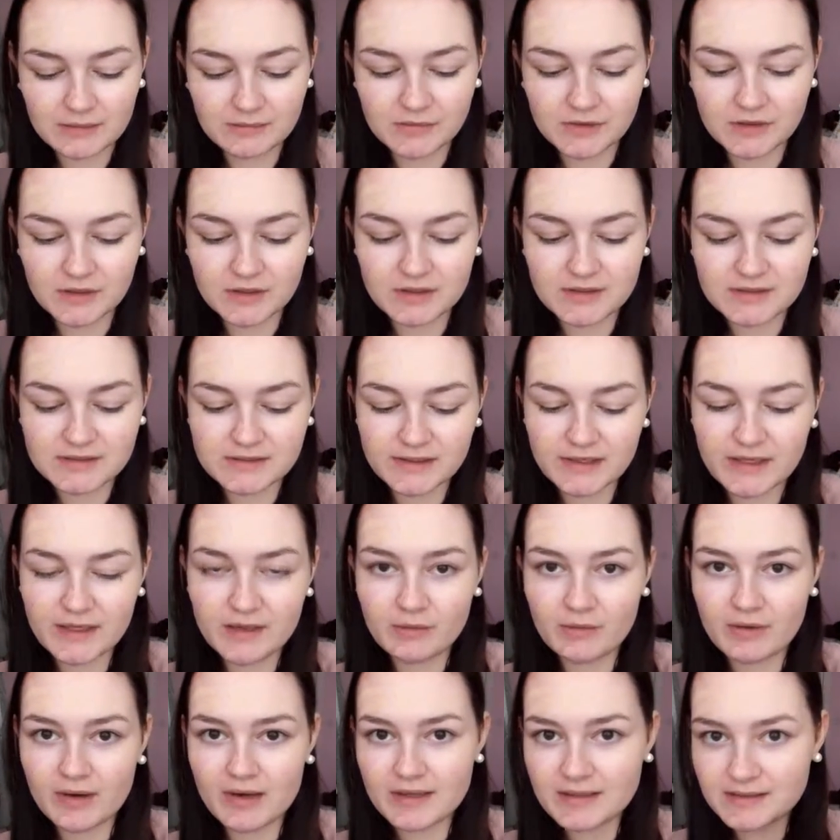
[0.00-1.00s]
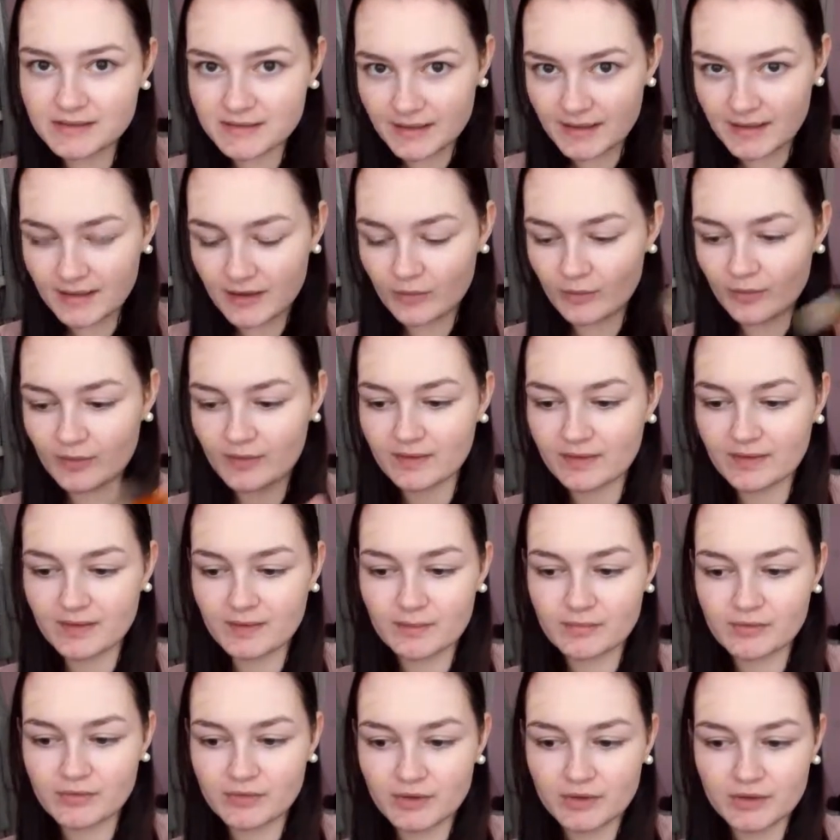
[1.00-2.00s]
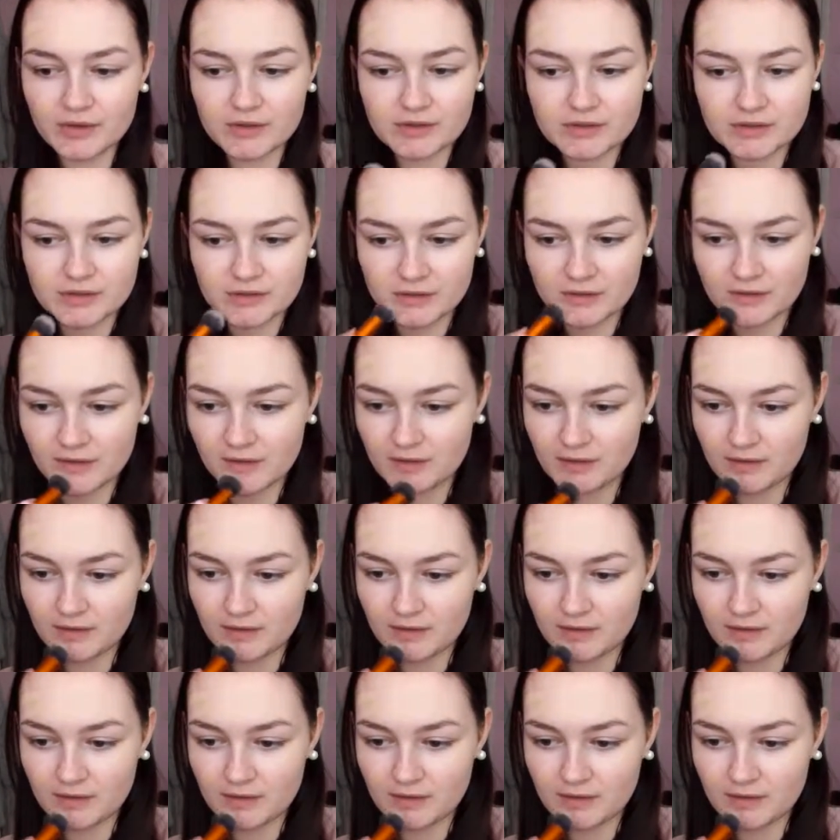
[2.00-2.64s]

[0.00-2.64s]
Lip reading: I'm gonna see what it's like with the brush,